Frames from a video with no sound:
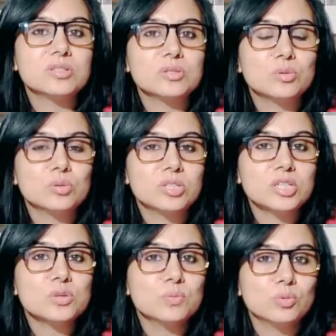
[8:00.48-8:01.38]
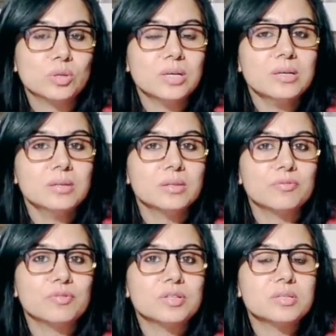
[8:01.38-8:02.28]
just going to touch Moola,
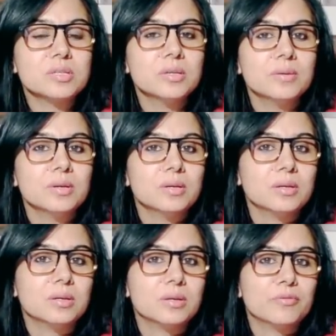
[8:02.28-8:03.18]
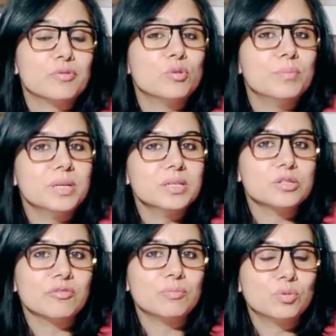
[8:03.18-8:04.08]
the first few
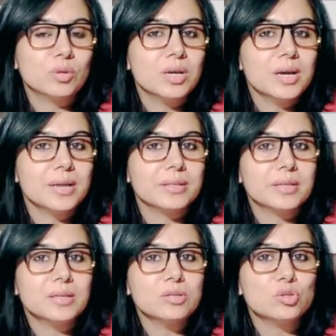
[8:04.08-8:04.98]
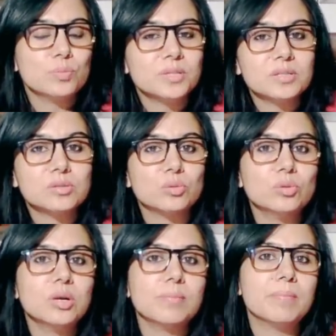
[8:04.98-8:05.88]
minutes of Moola, and then Jupiter is going
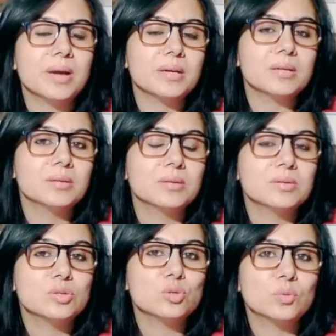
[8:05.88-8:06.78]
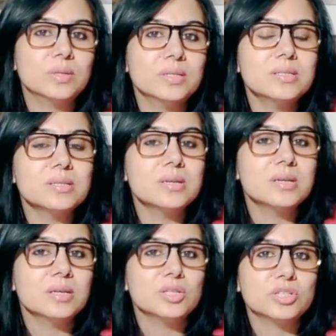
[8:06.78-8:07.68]
to come back towards
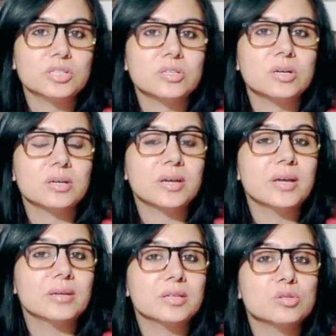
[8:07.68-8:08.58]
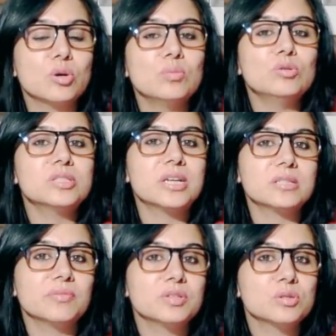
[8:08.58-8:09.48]
Jyeshtha again. It's almost
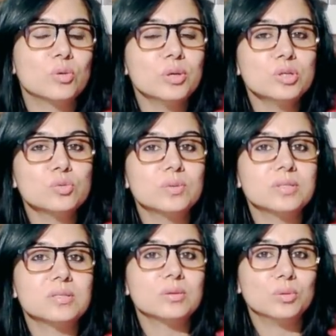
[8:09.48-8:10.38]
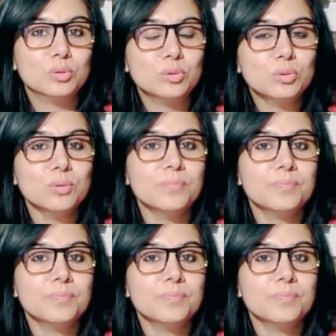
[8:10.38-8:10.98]
as if it's going towards the Guru.